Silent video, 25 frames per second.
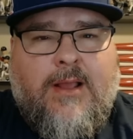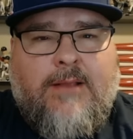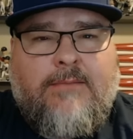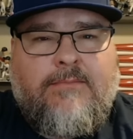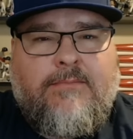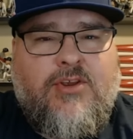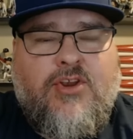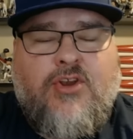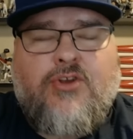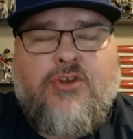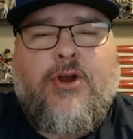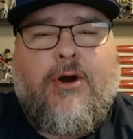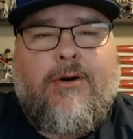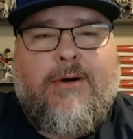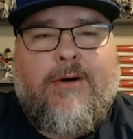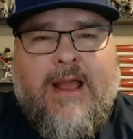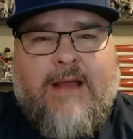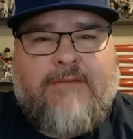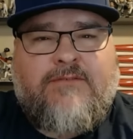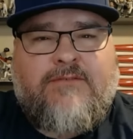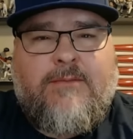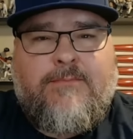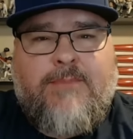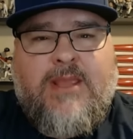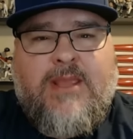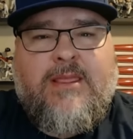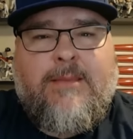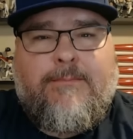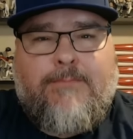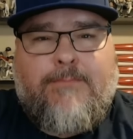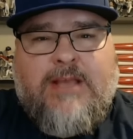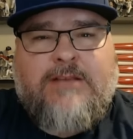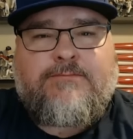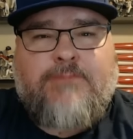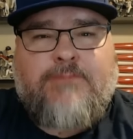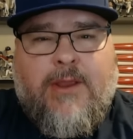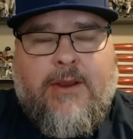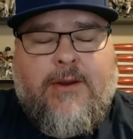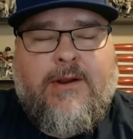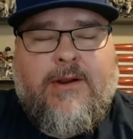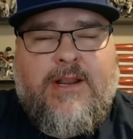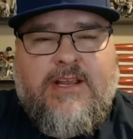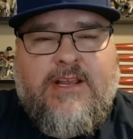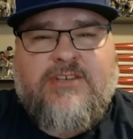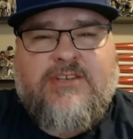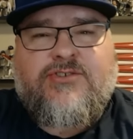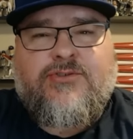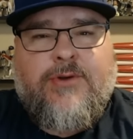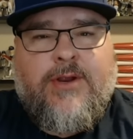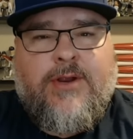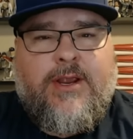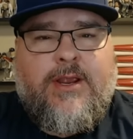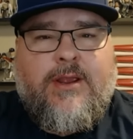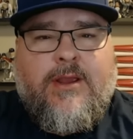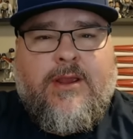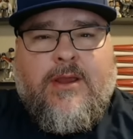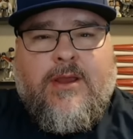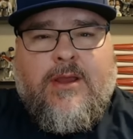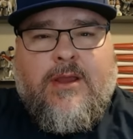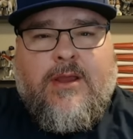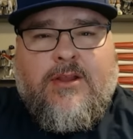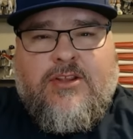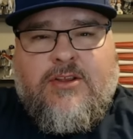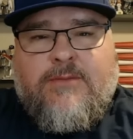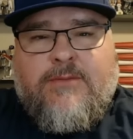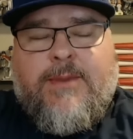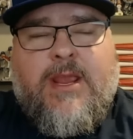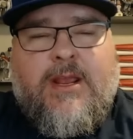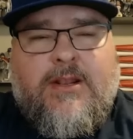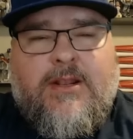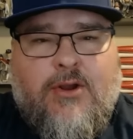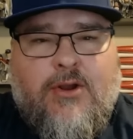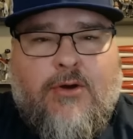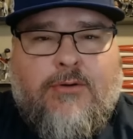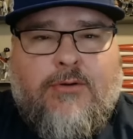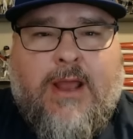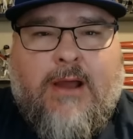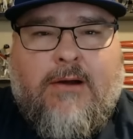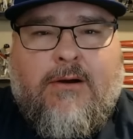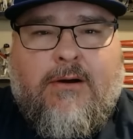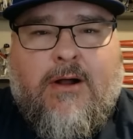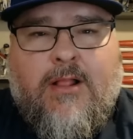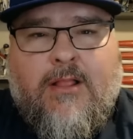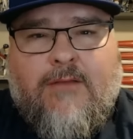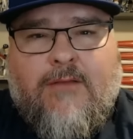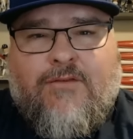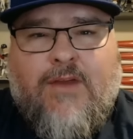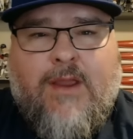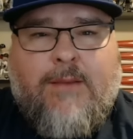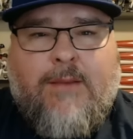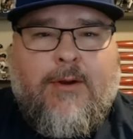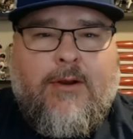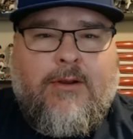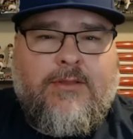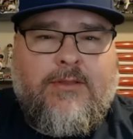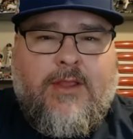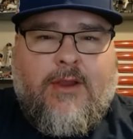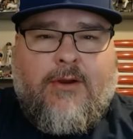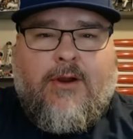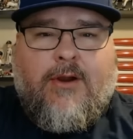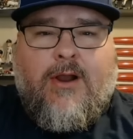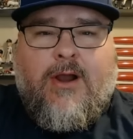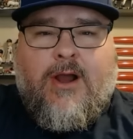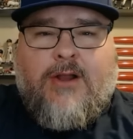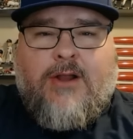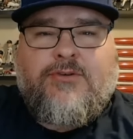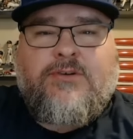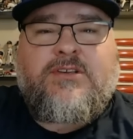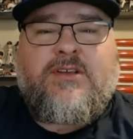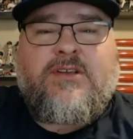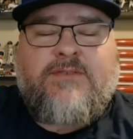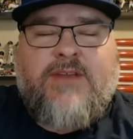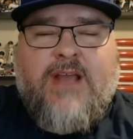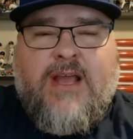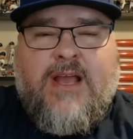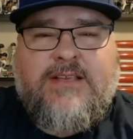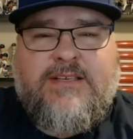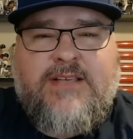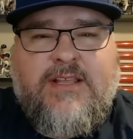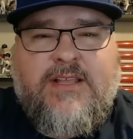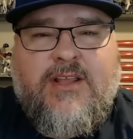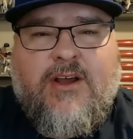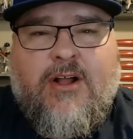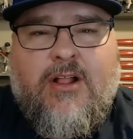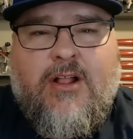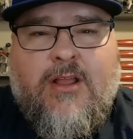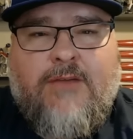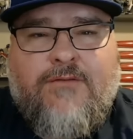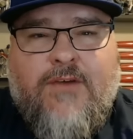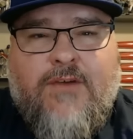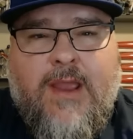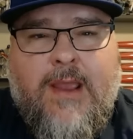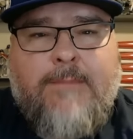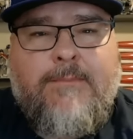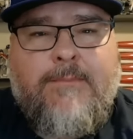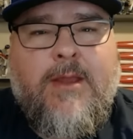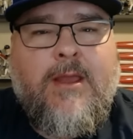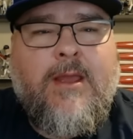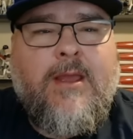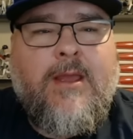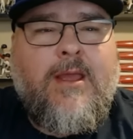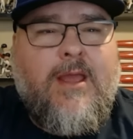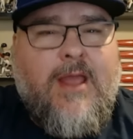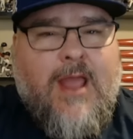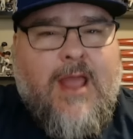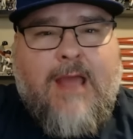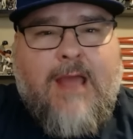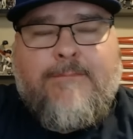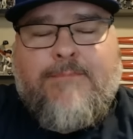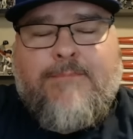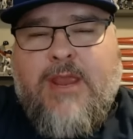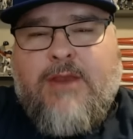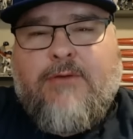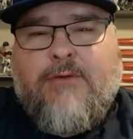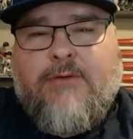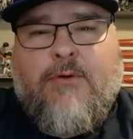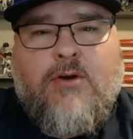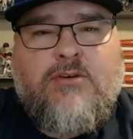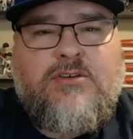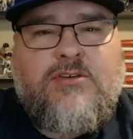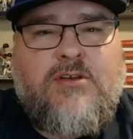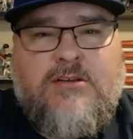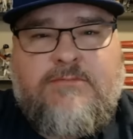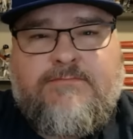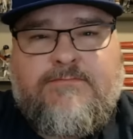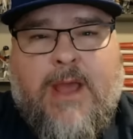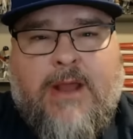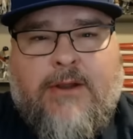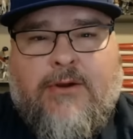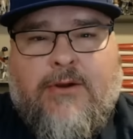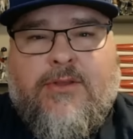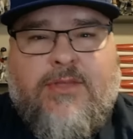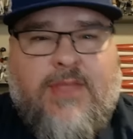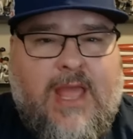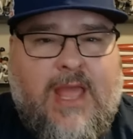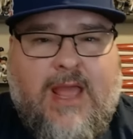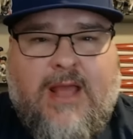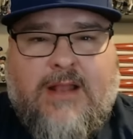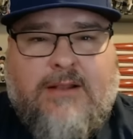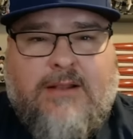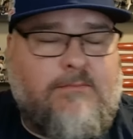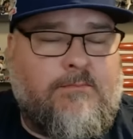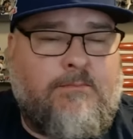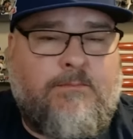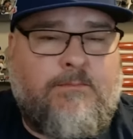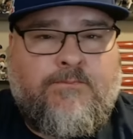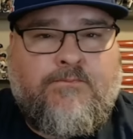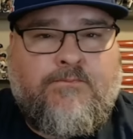You don't have to be the best player in history to be a no doubt Hall of Famer. There are hundreds of guys in the Hall of Fame, and Pete Rose was better than,